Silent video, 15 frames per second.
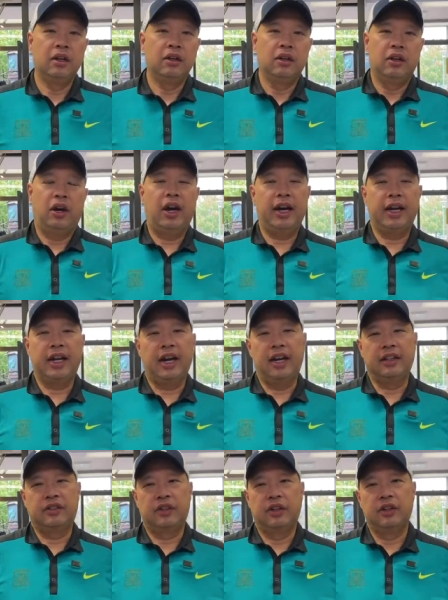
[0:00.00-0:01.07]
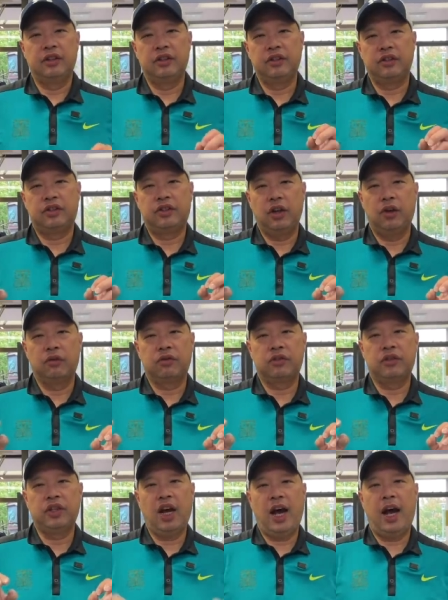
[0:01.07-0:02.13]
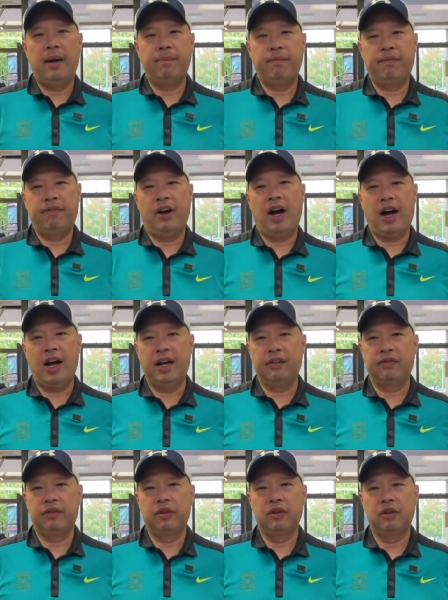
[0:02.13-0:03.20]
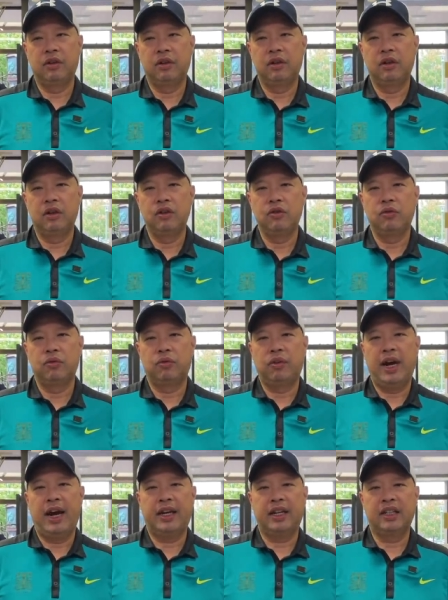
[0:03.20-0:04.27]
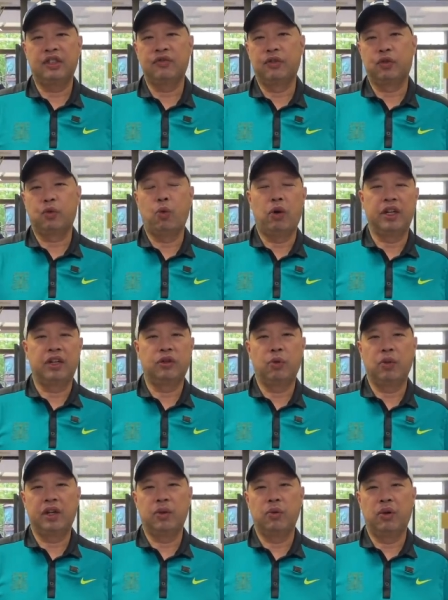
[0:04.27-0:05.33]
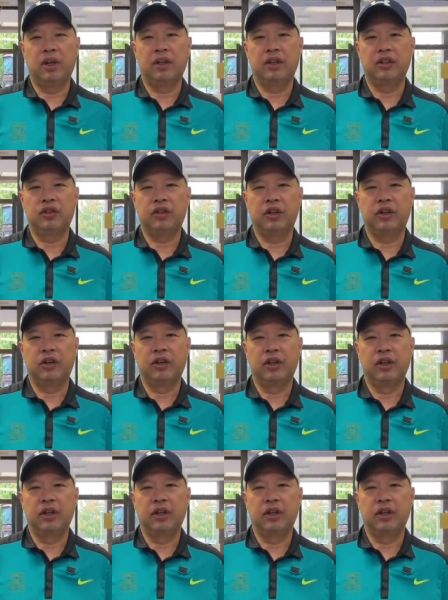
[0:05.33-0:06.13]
All right, guys. So top five rackets for 2021 this year.